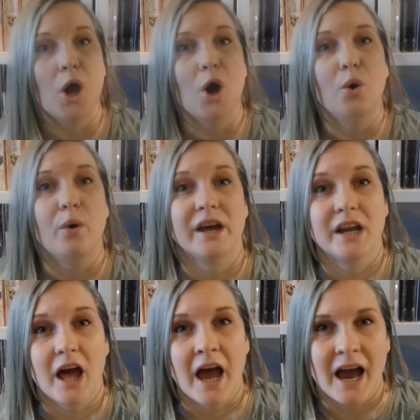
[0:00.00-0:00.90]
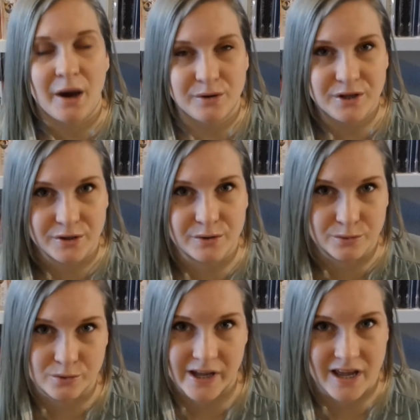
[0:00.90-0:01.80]
Oh, and how do you
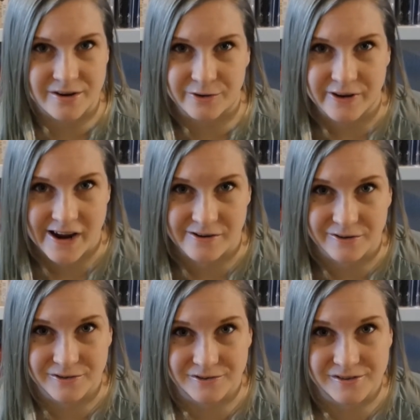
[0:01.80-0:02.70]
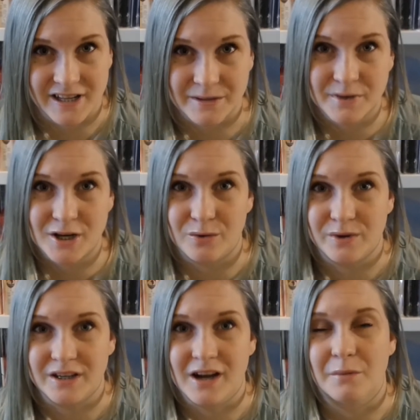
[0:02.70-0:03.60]
create your characters? Let me know
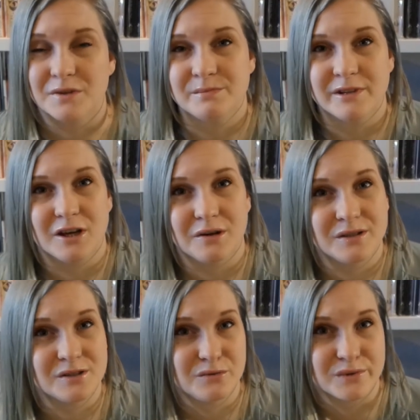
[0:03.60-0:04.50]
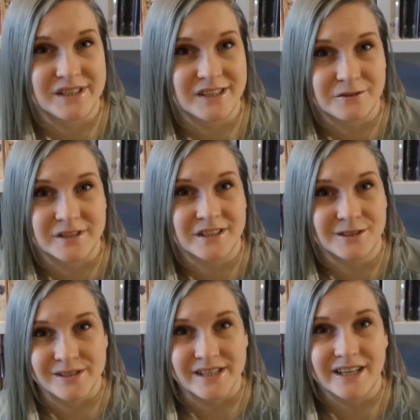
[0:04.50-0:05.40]
in the comments below. It's always interesting
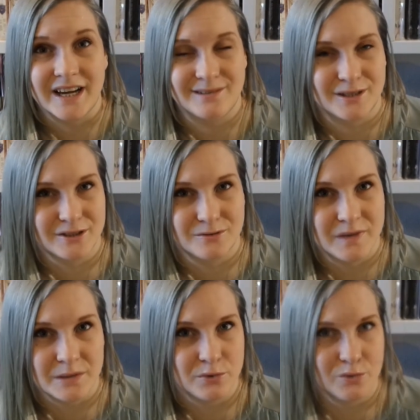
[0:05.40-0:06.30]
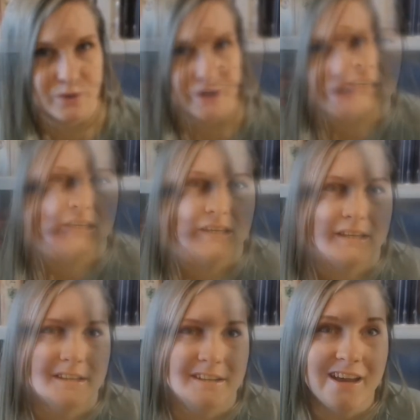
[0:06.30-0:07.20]
to see how other people work.
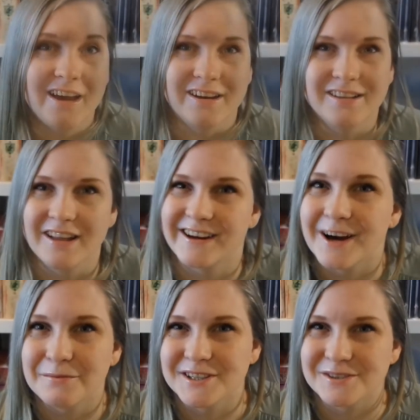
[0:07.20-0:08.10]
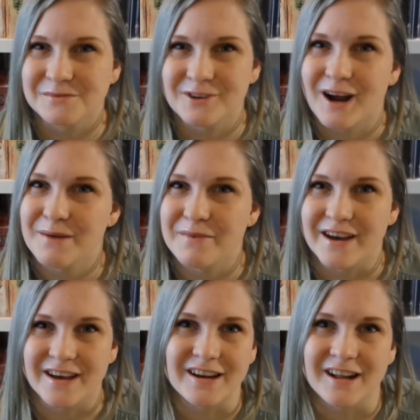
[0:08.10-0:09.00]
And yeah, like, comment and subscribe,
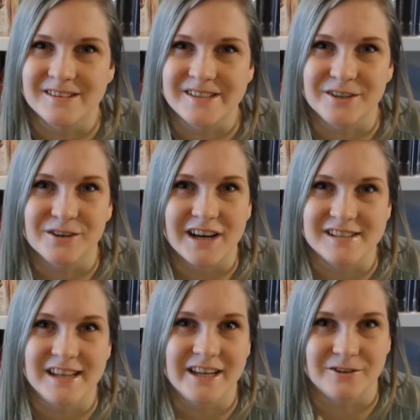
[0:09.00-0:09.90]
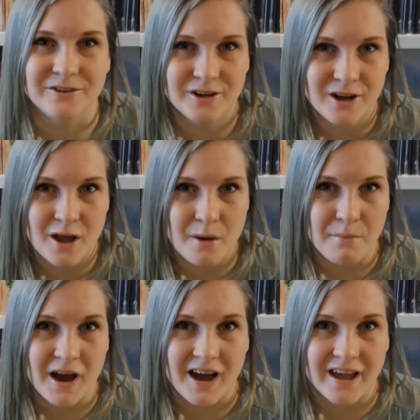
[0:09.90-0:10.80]
and I'll see you guys later.
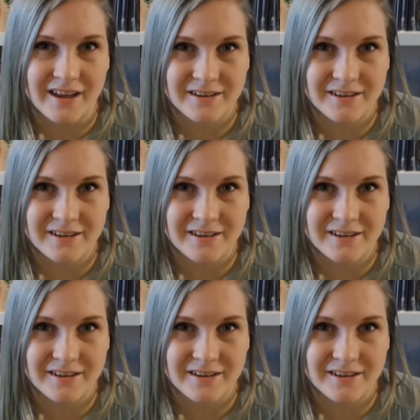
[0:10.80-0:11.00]
Bye!